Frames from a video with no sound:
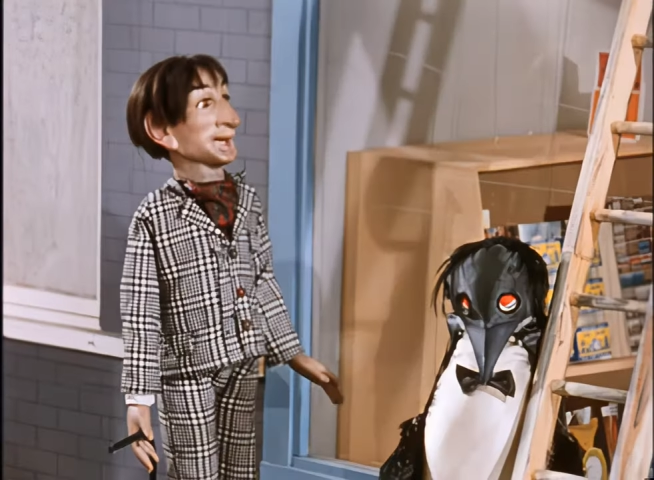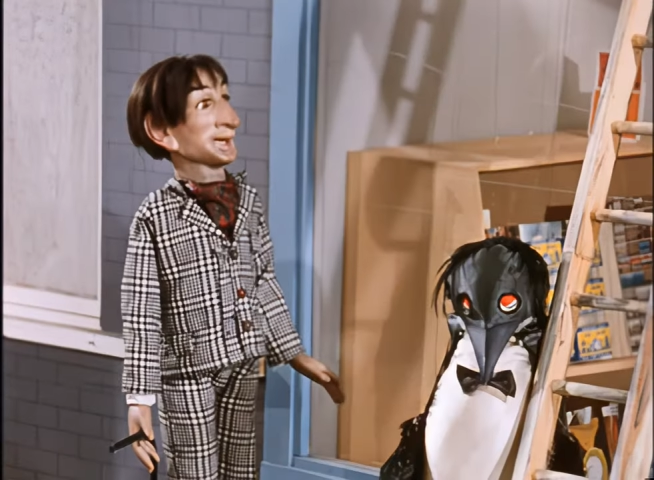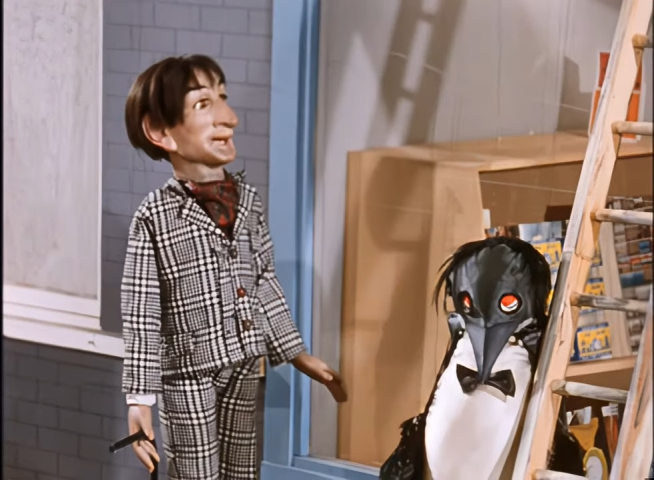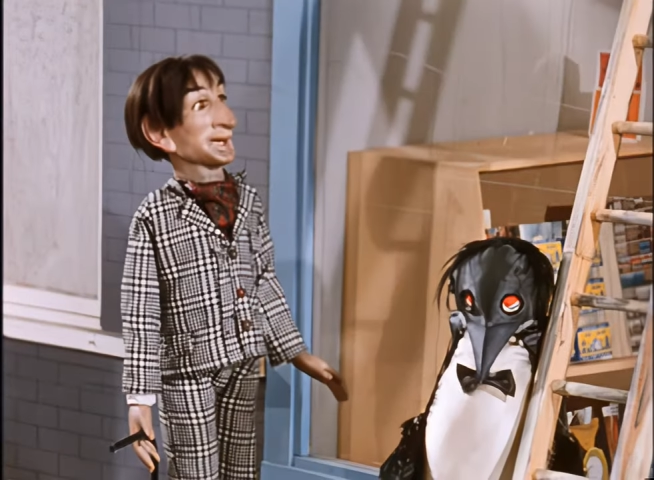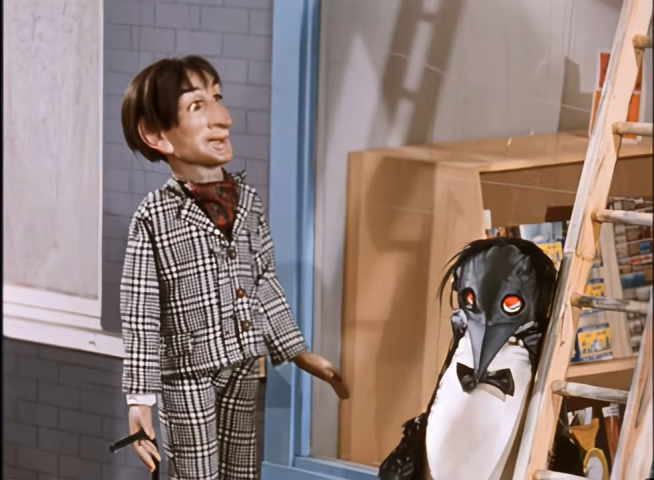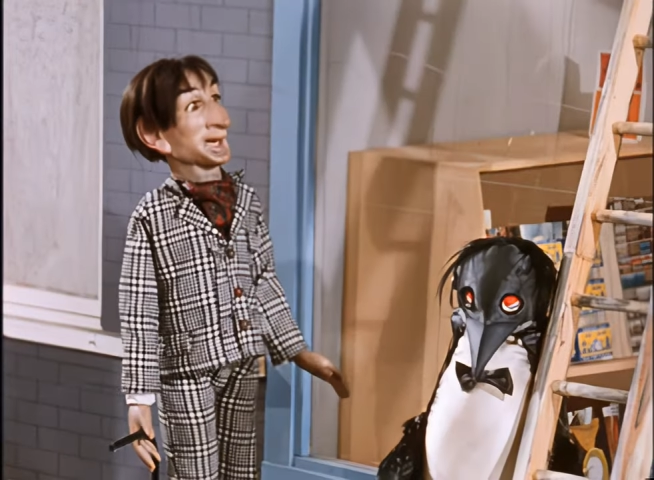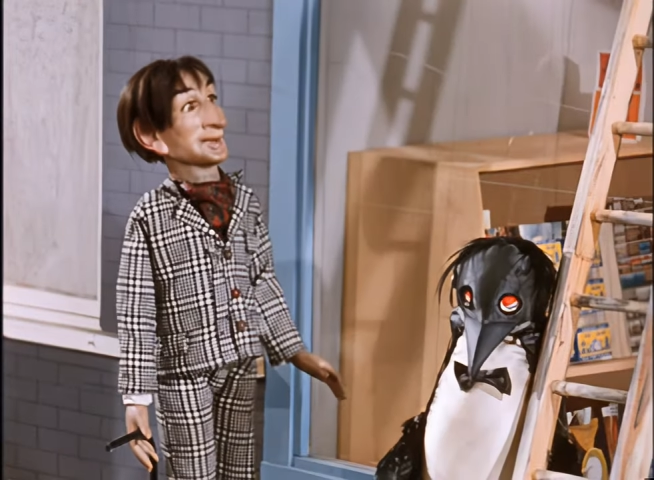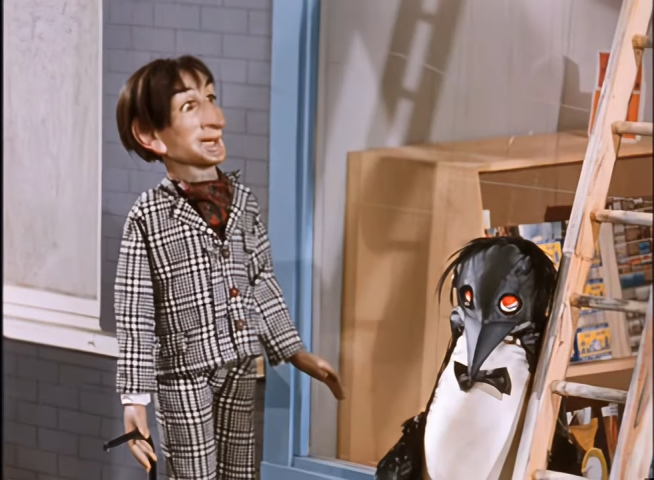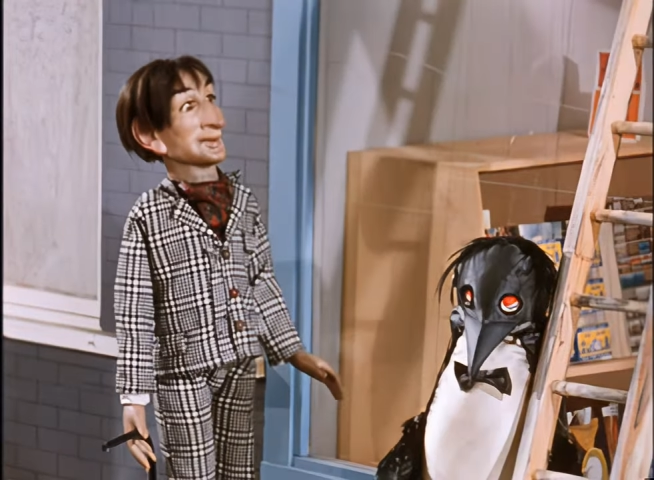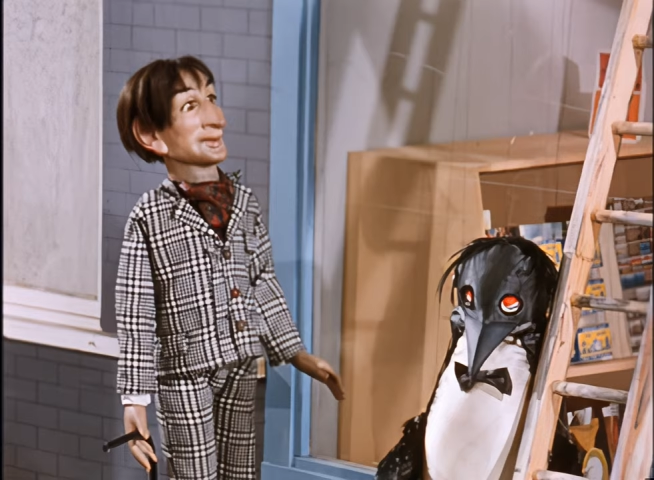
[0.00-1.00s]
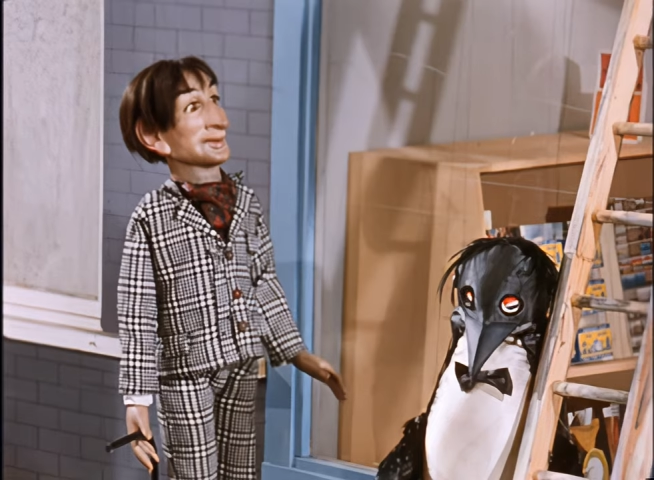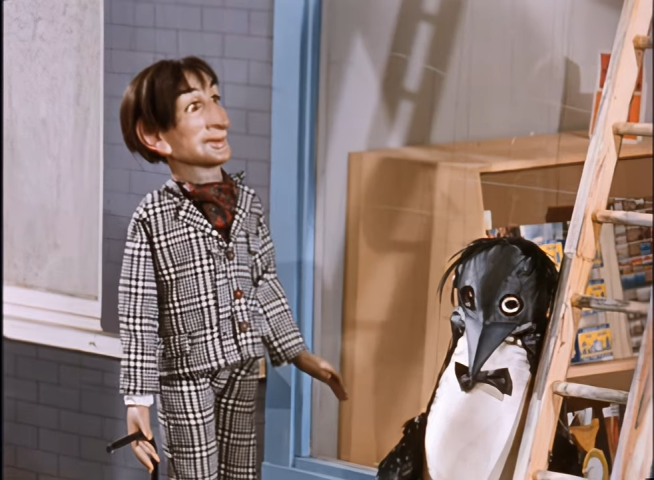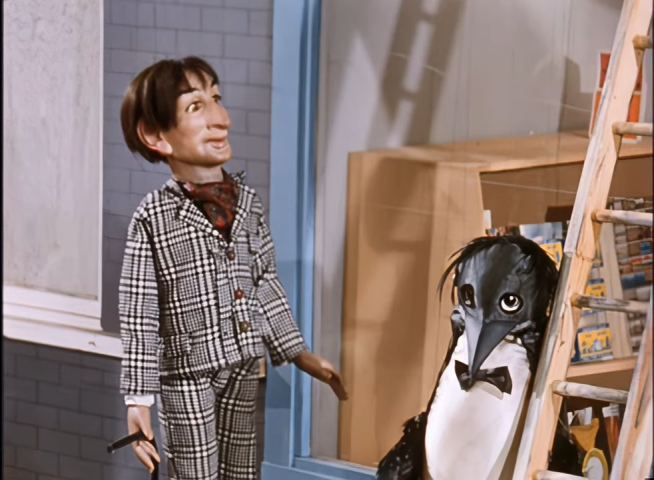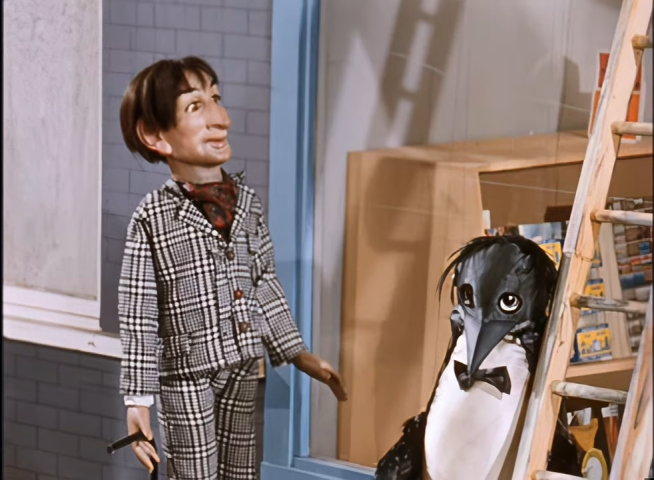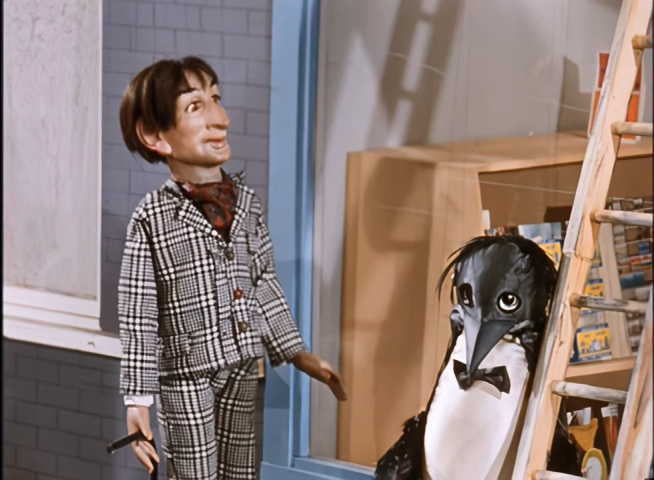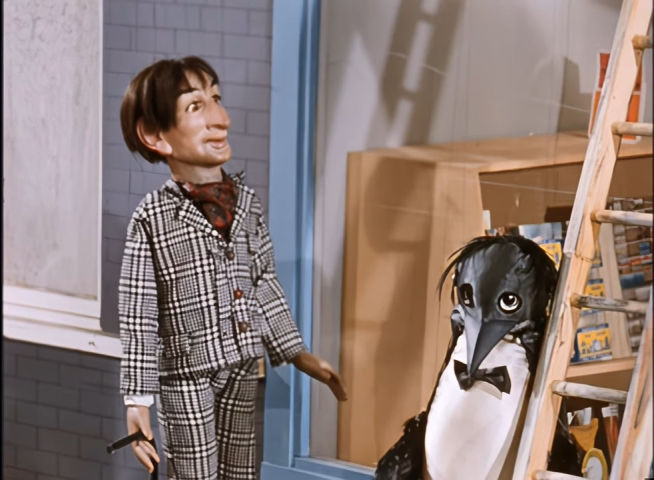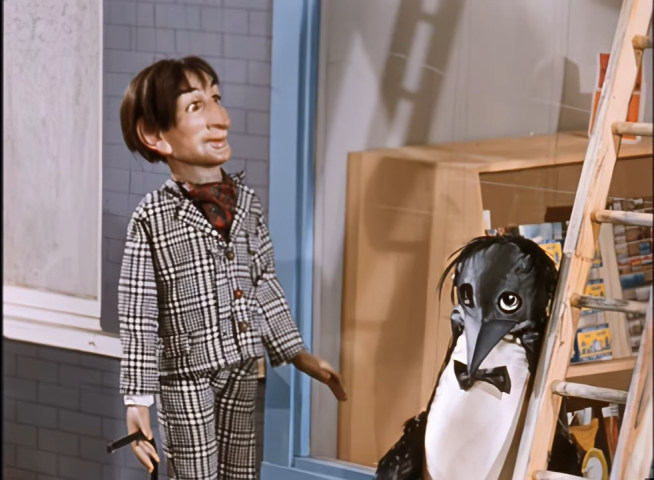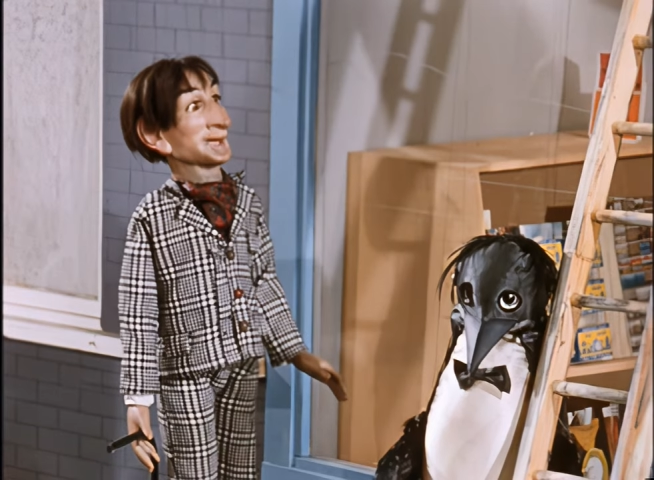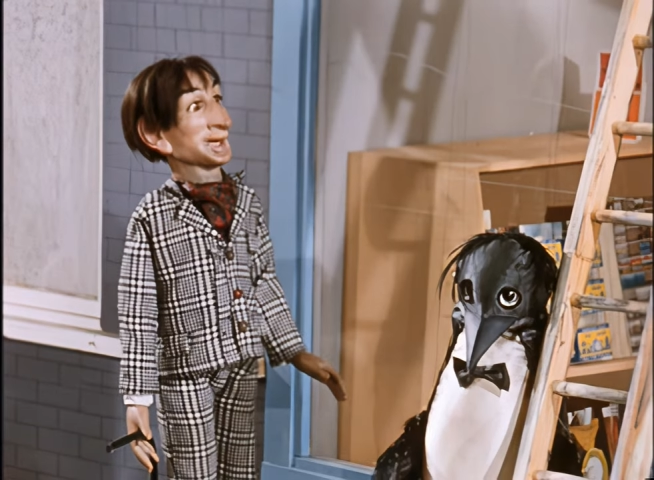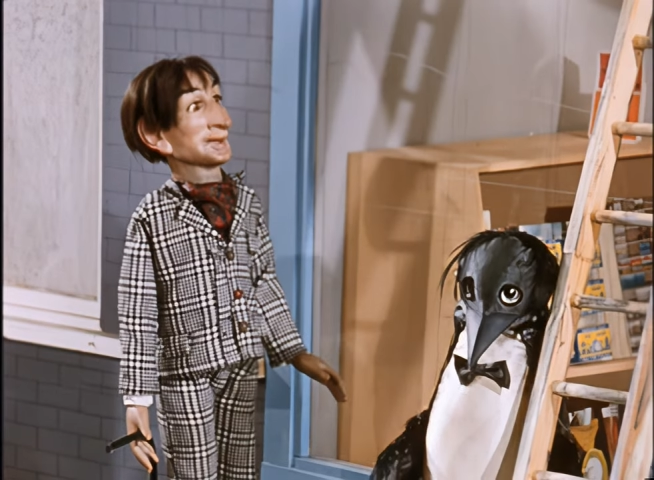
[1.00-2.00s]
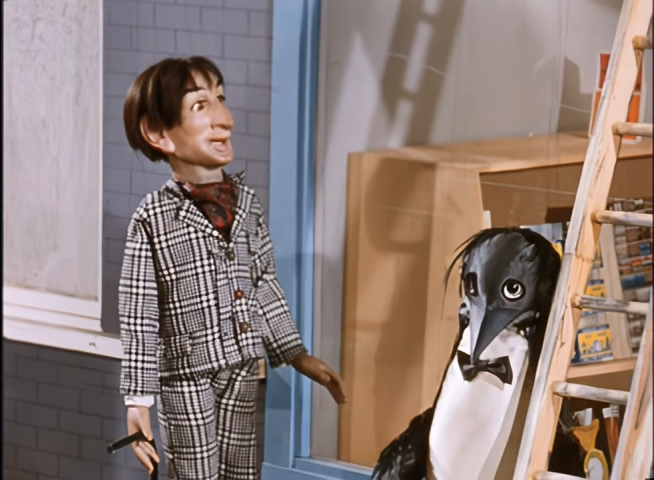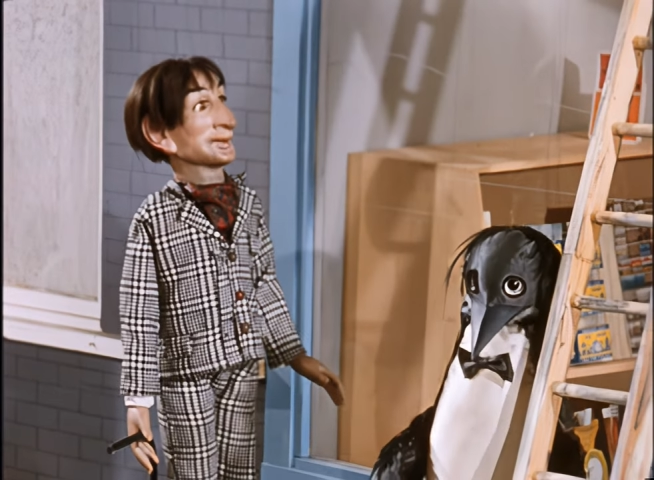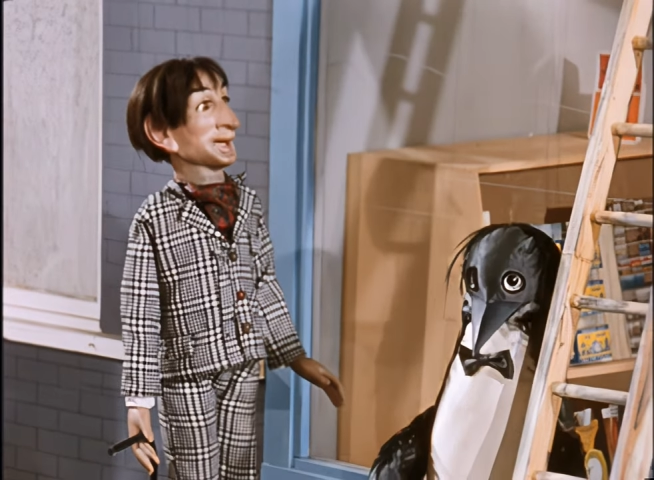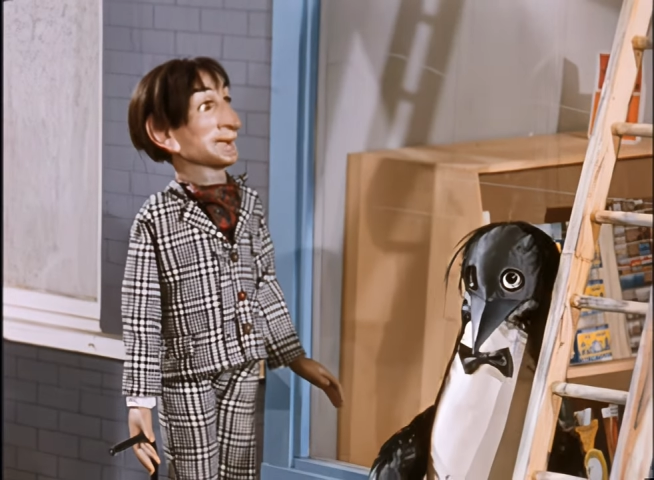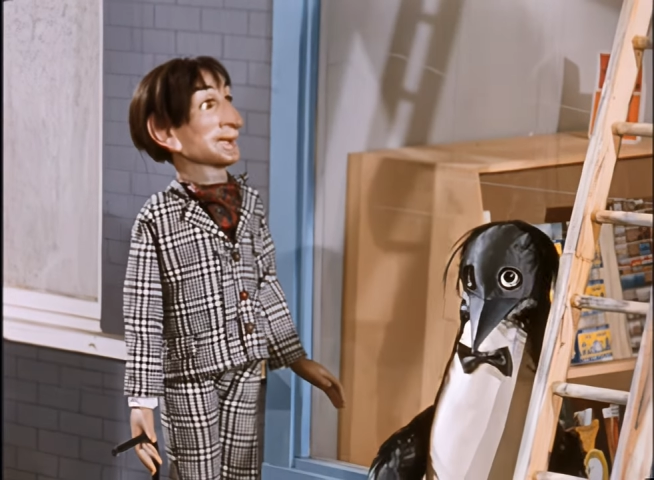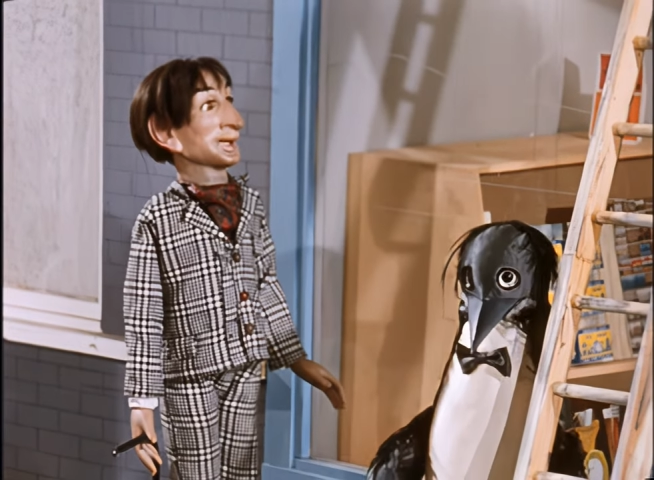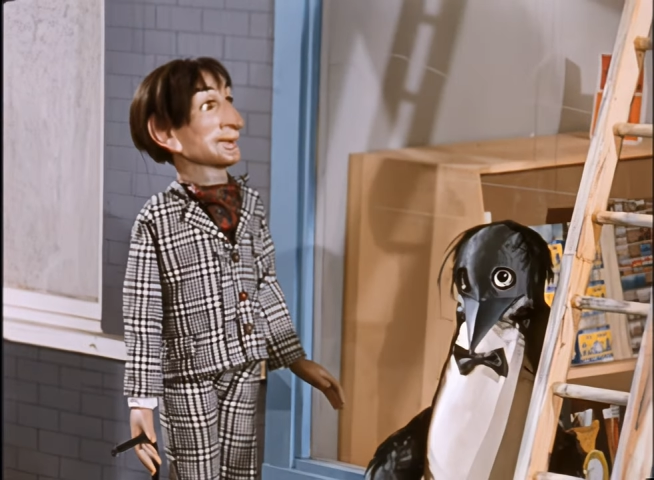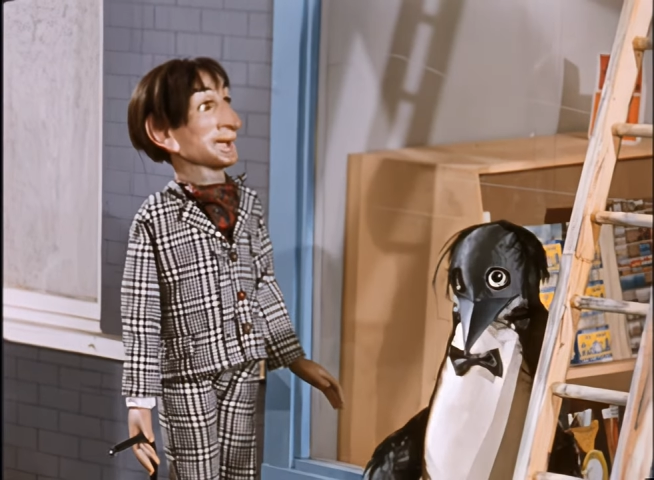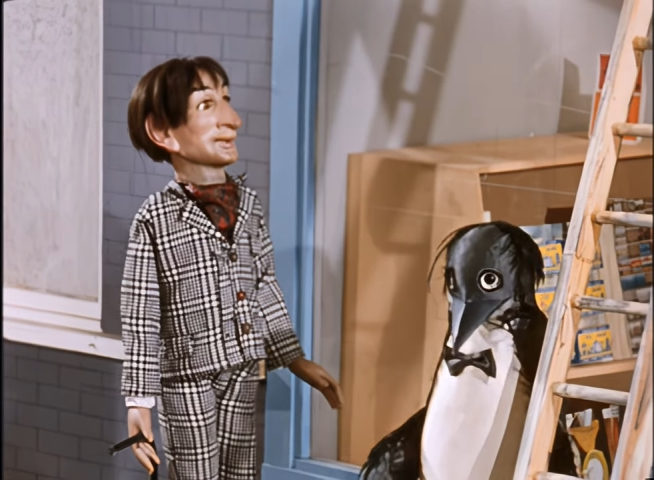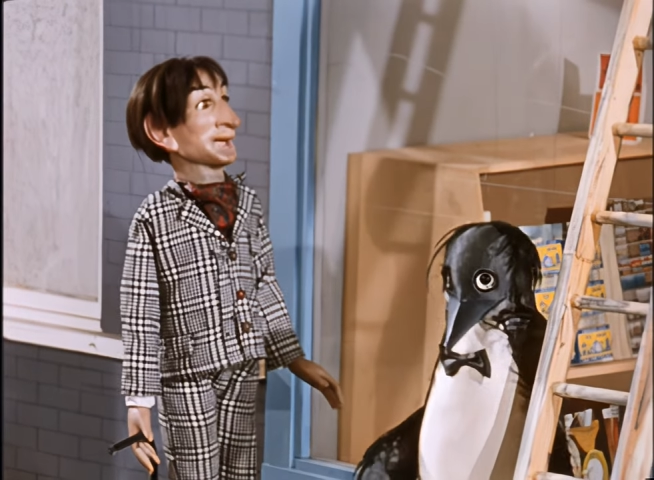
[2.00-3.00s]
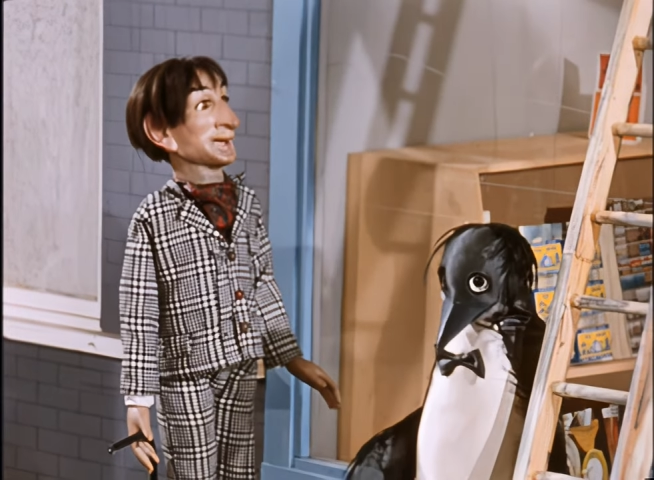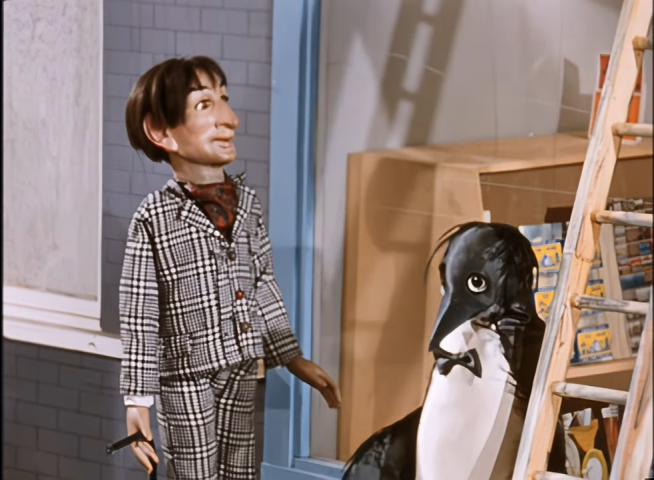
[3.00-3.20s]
It was an accident. Mr. Perkins and I wanted to